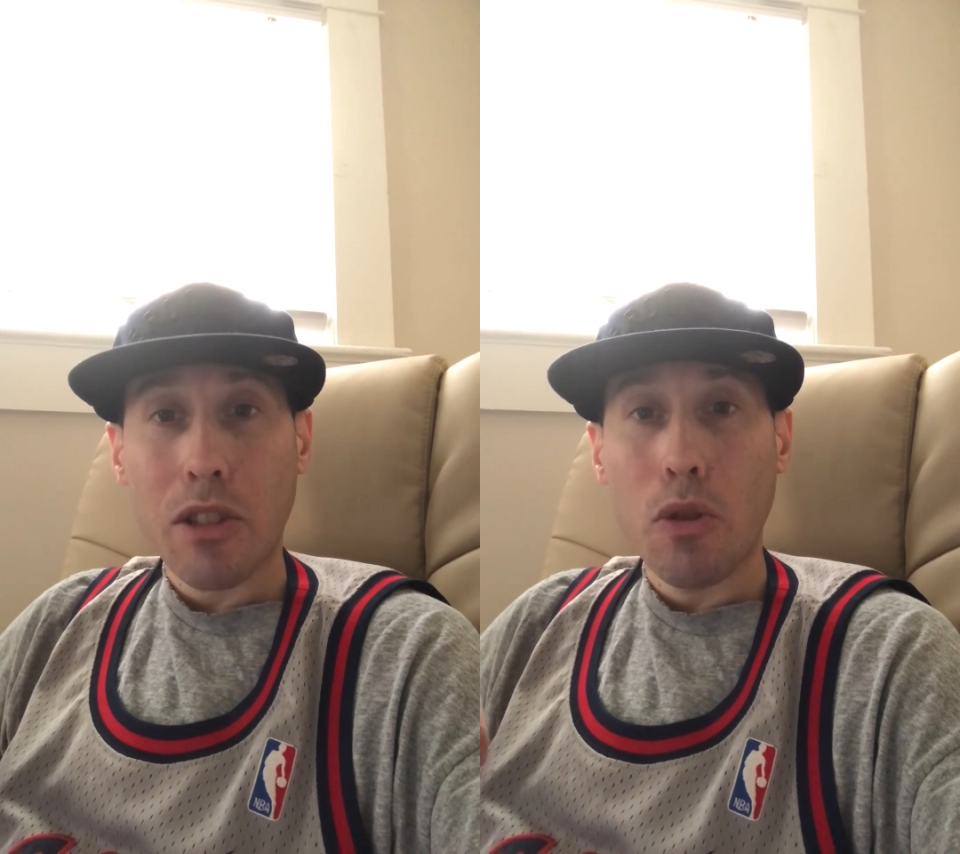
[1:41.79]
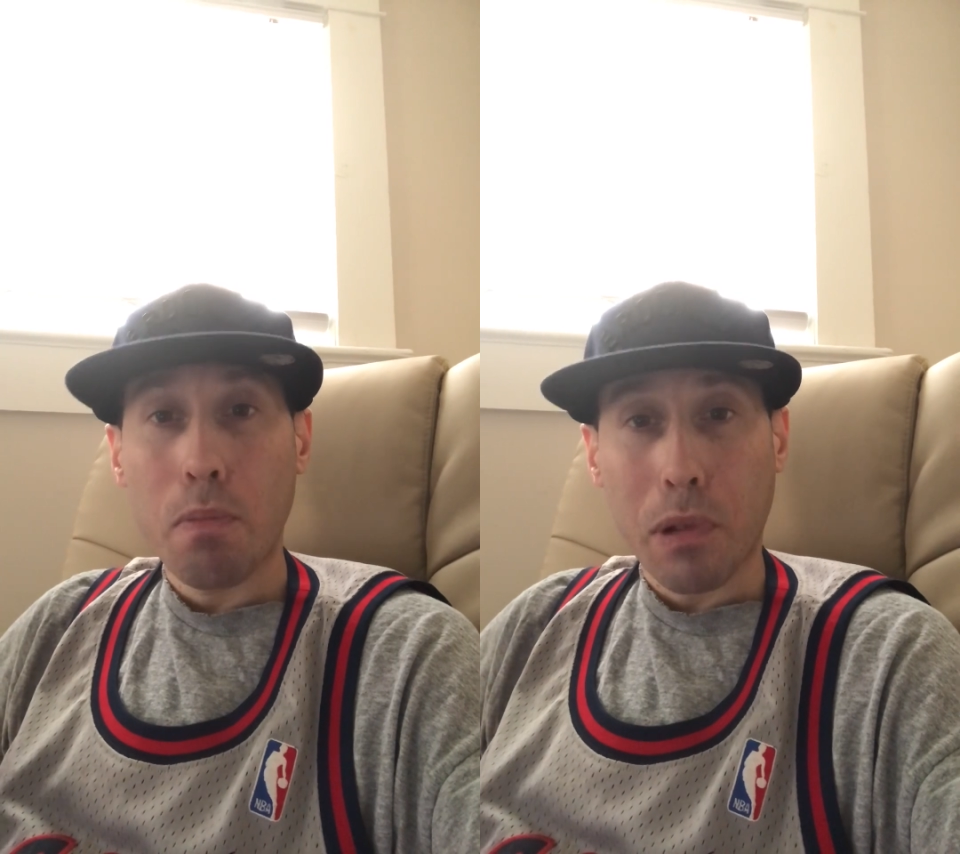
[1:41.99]

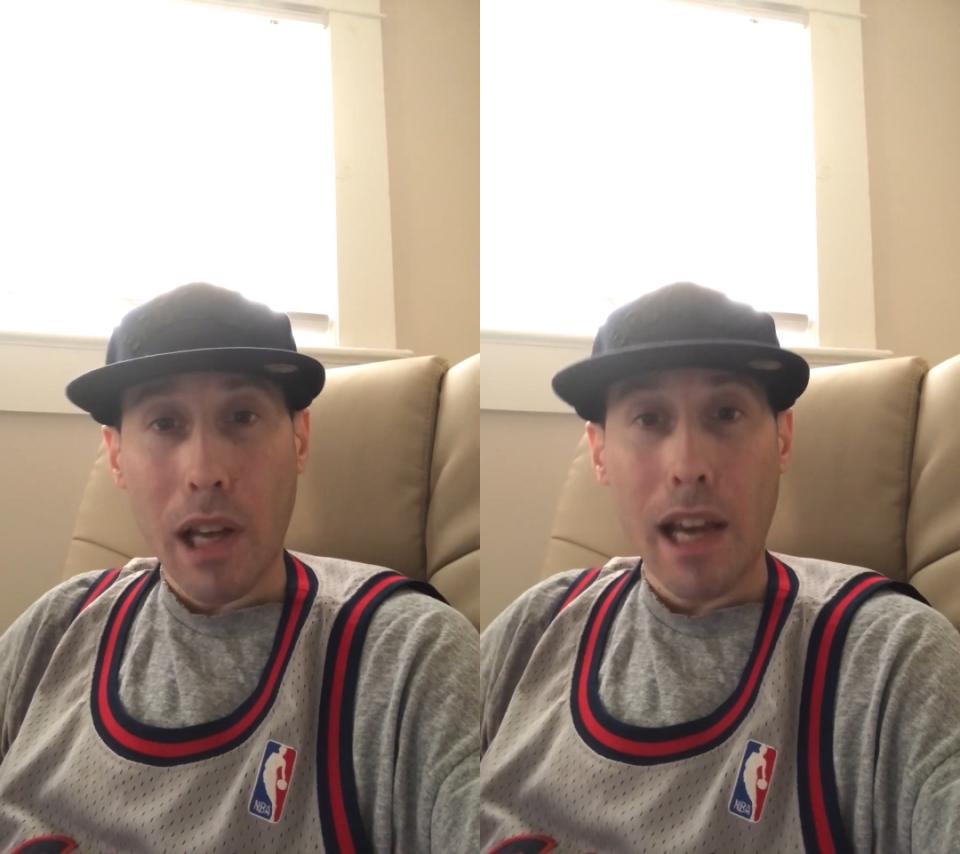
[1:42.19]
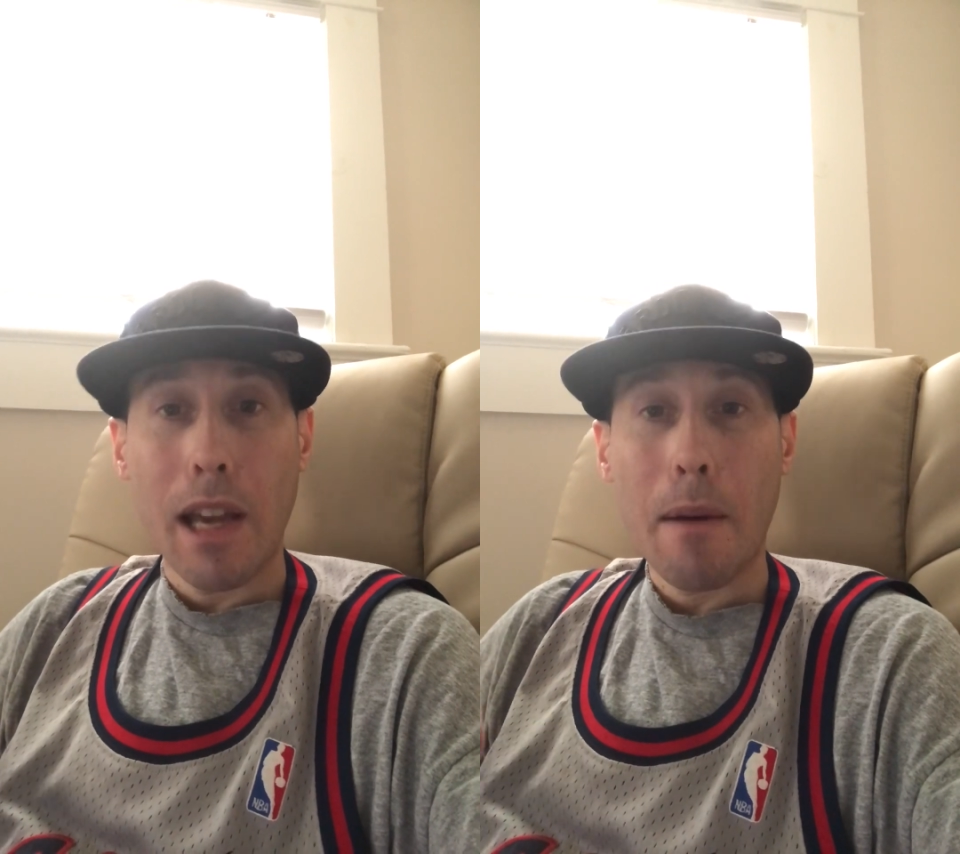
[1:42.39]
to
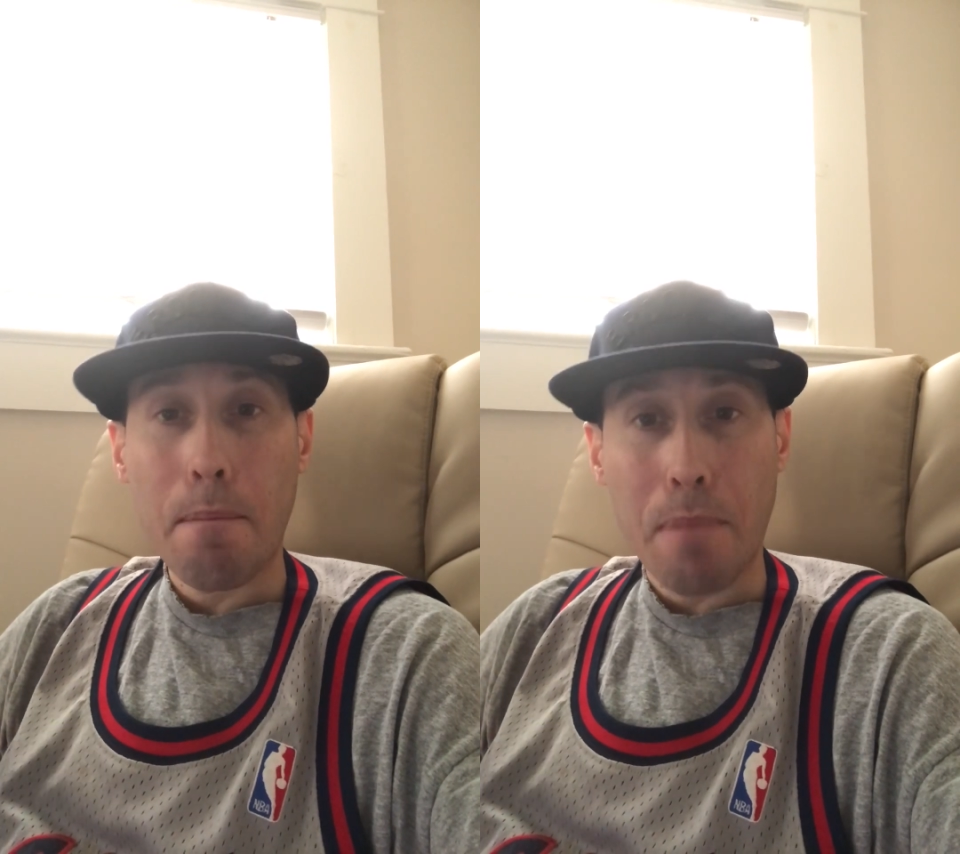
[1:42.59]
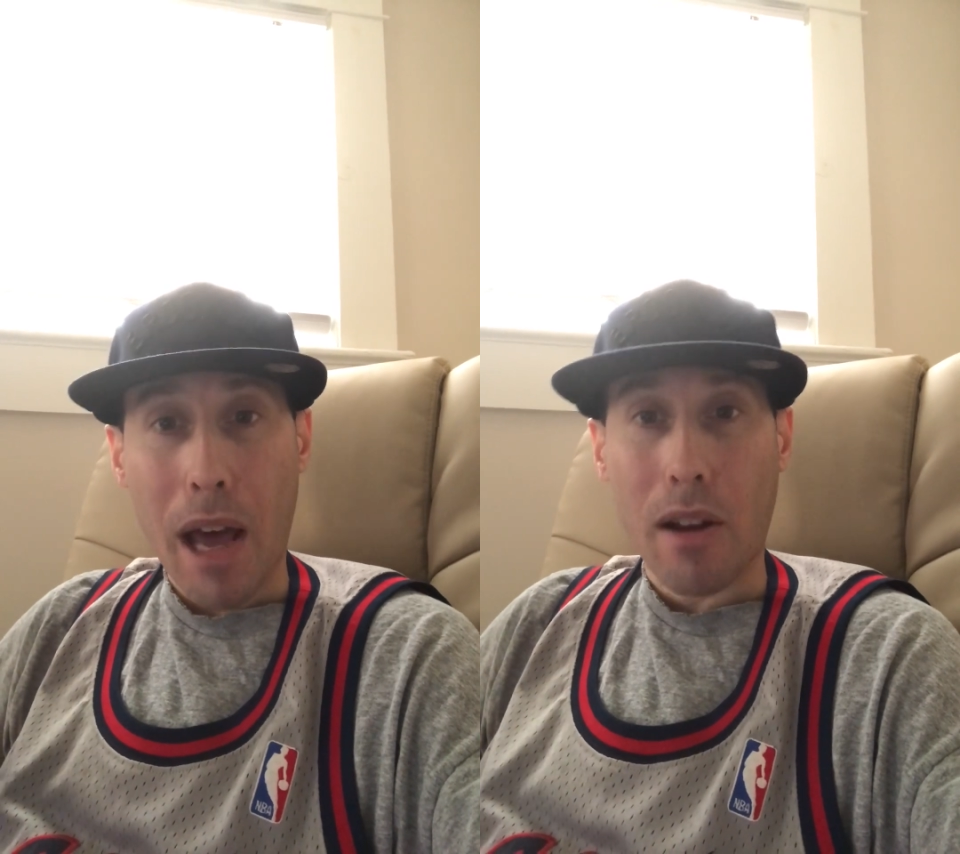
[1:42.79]
play
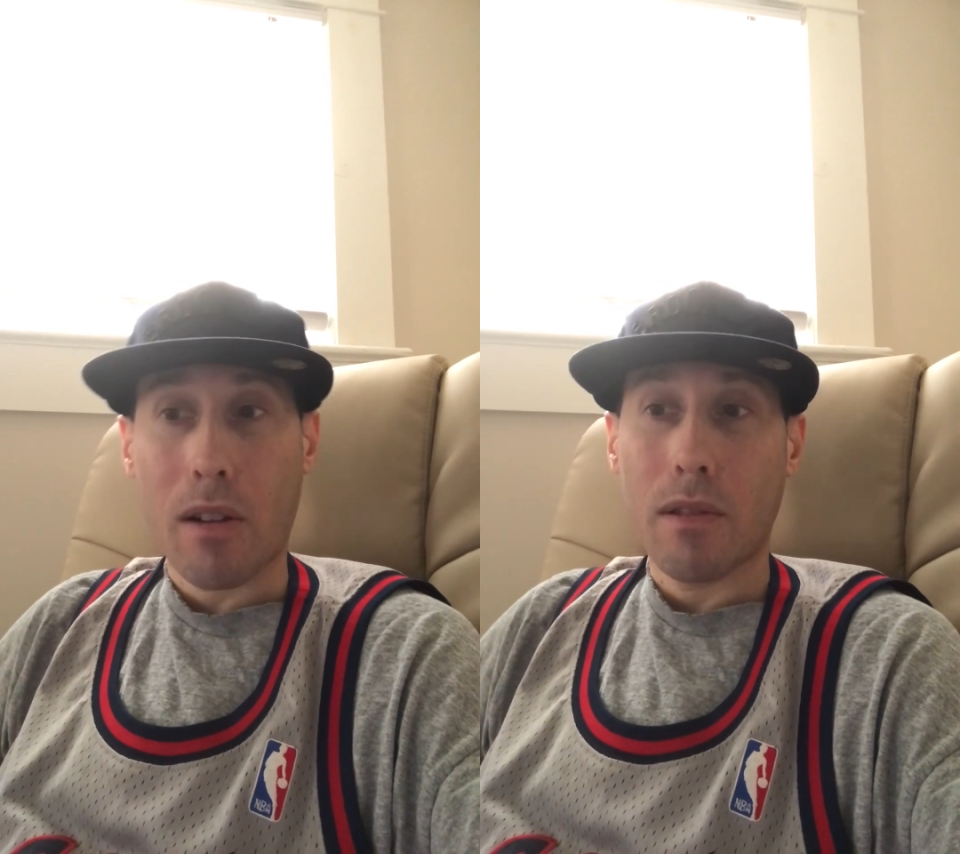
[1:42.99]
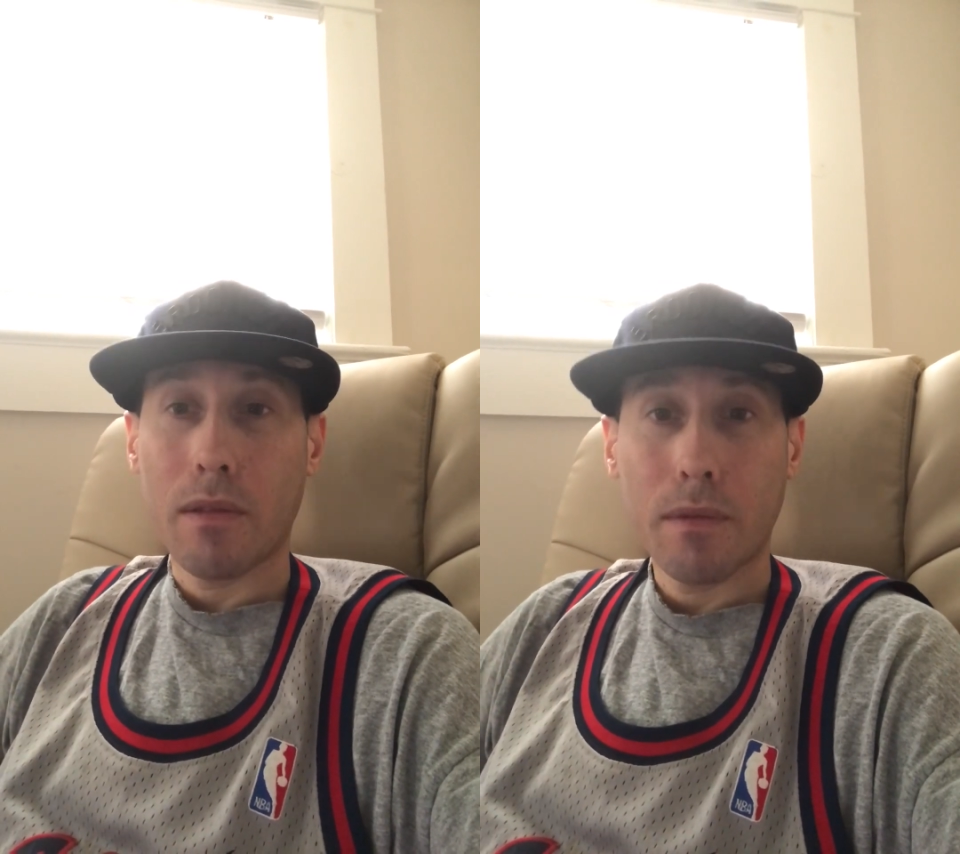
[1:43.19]
better.